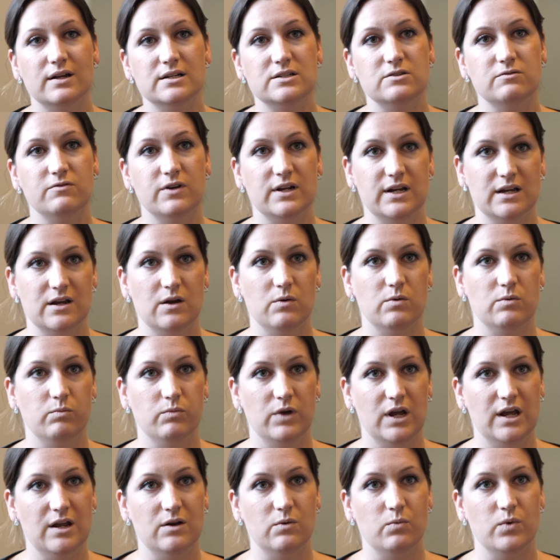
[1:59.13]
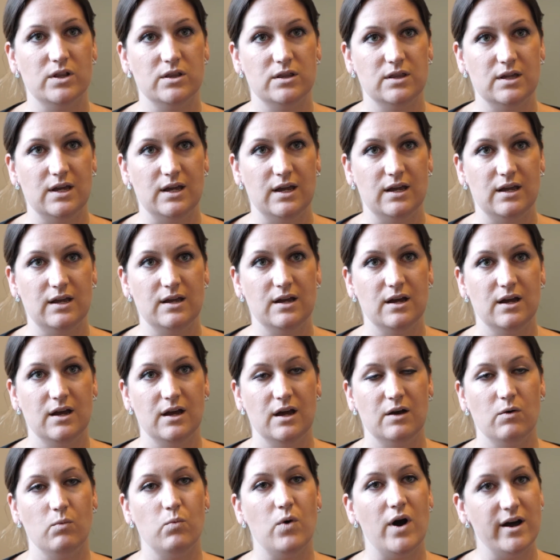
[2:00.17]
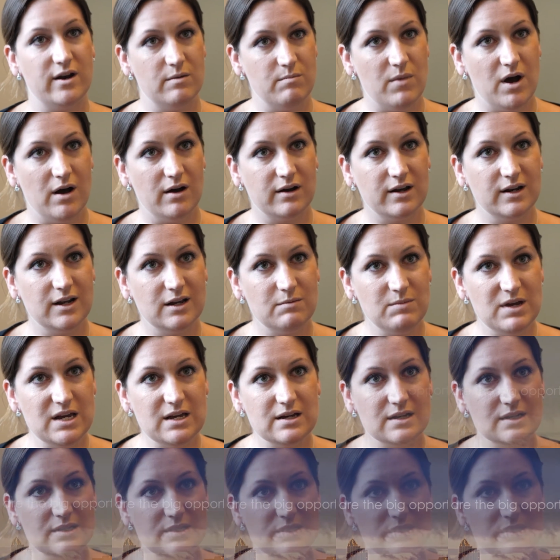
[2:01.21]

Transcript: is fitting in with the wider marketing mix.